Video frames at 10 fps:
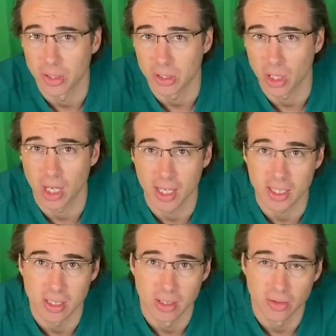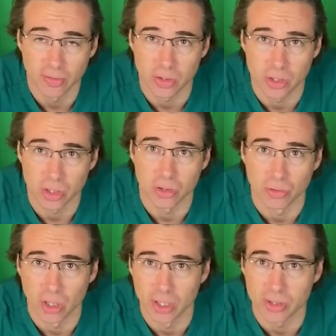guide future
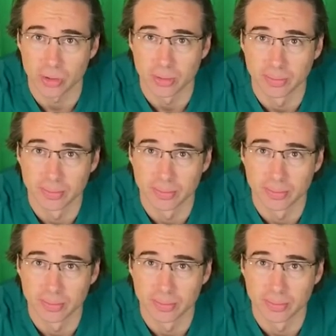rehearsal.